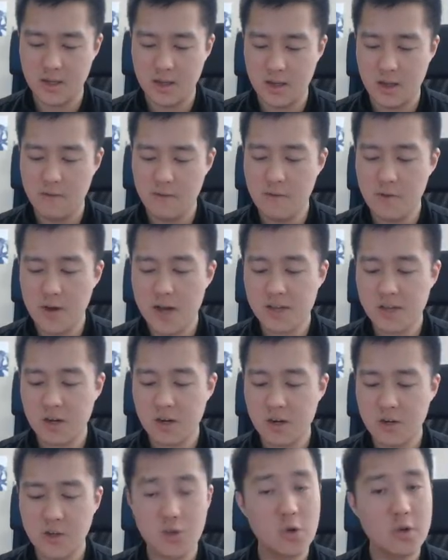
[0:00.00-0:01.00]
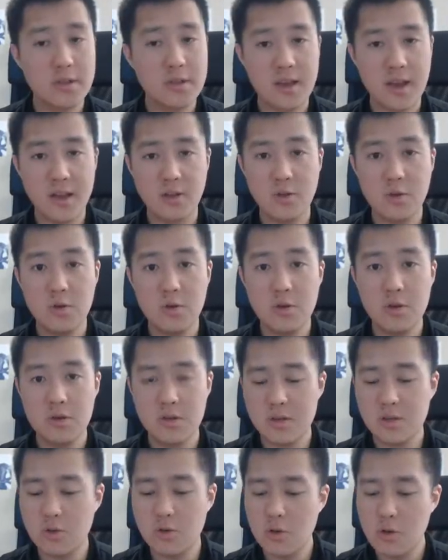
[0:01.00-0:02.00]
If you guys are enjoying that Yu-Gi-Oh!
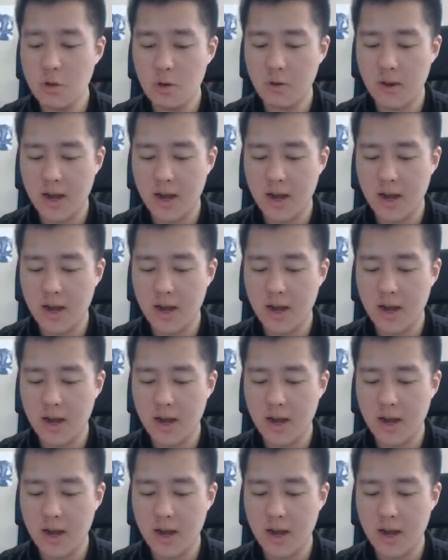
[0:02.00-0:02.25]
this Yu-Gi-Oh!